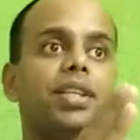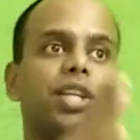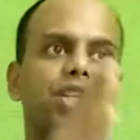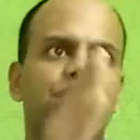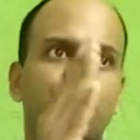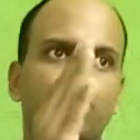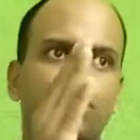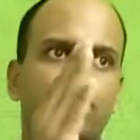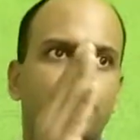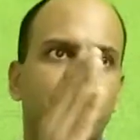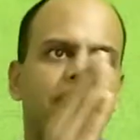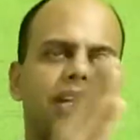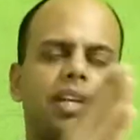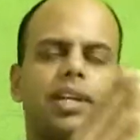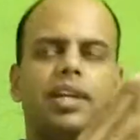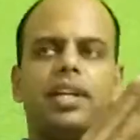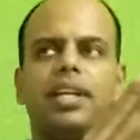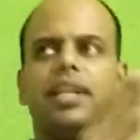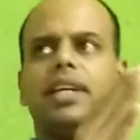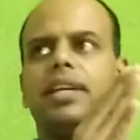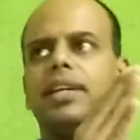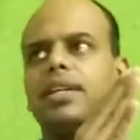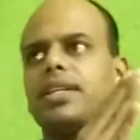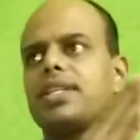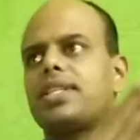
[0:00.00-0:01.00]
they should
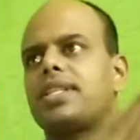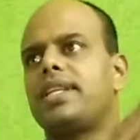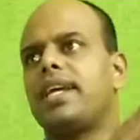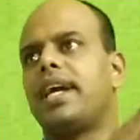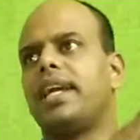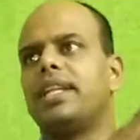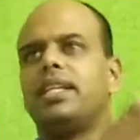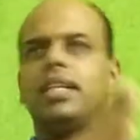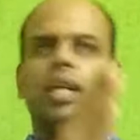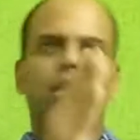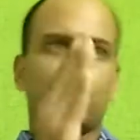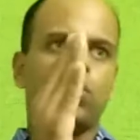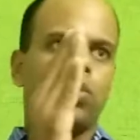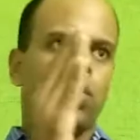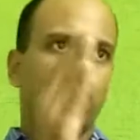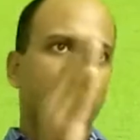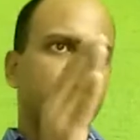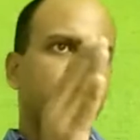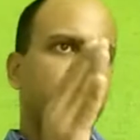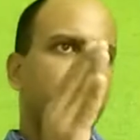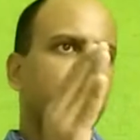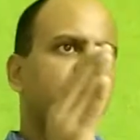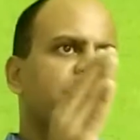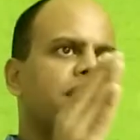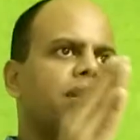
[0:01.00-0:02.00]
clearly understand that
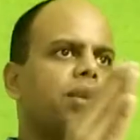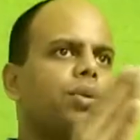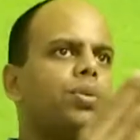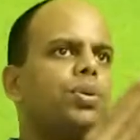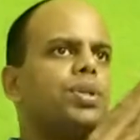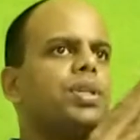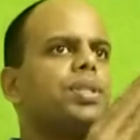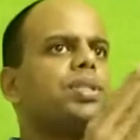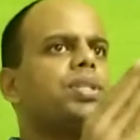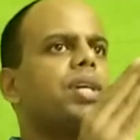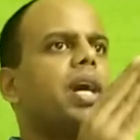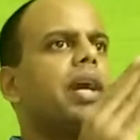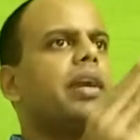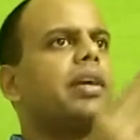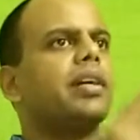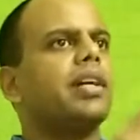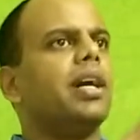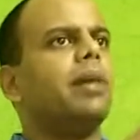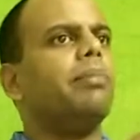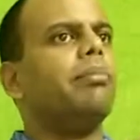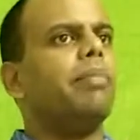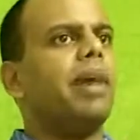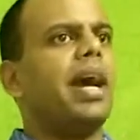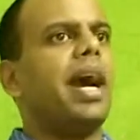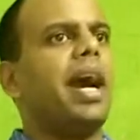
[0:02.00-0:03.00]
what conclusions are
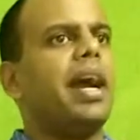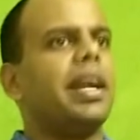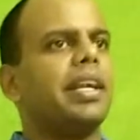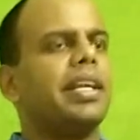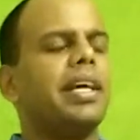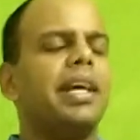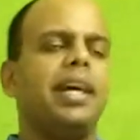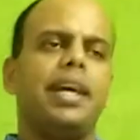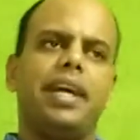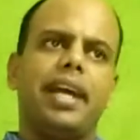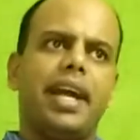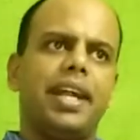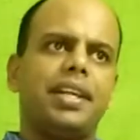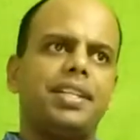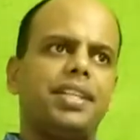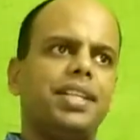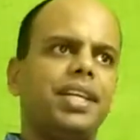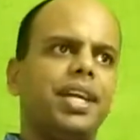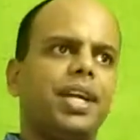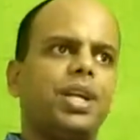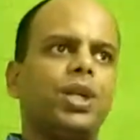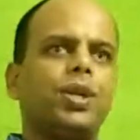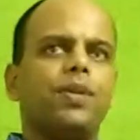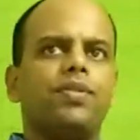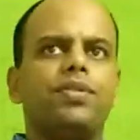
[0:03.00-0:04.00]
come at
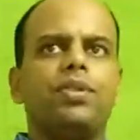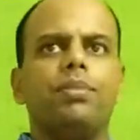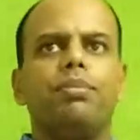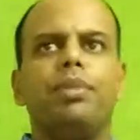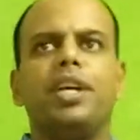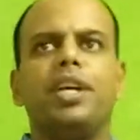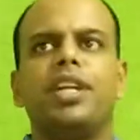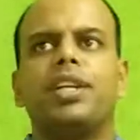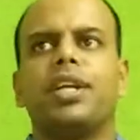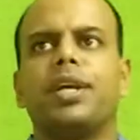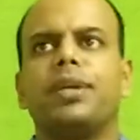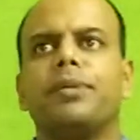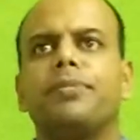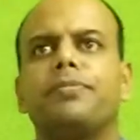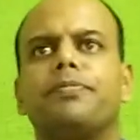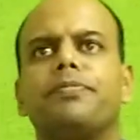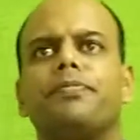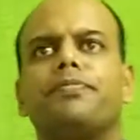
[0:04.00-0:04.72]
the end of the meeting.